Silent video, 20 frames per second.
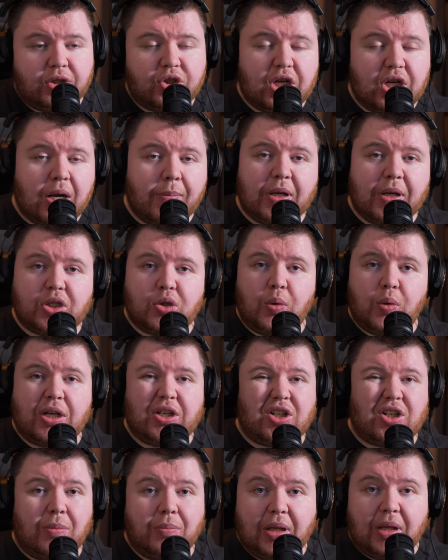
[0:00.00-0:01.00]
Check out my
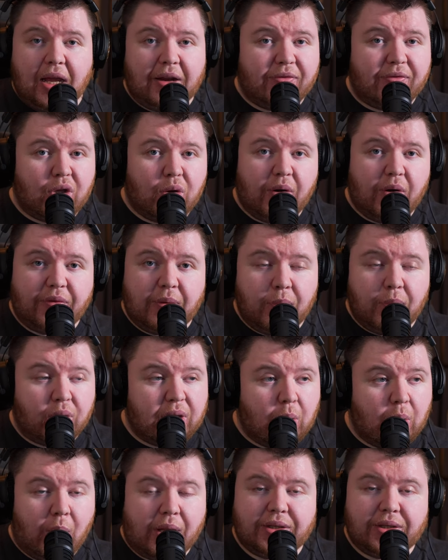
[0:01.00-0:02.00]
Twitch. I'm live there every
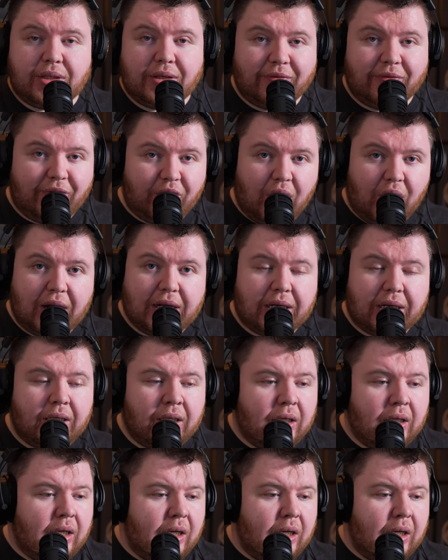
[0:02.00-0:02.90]
Monday, Wednesday, and Friday.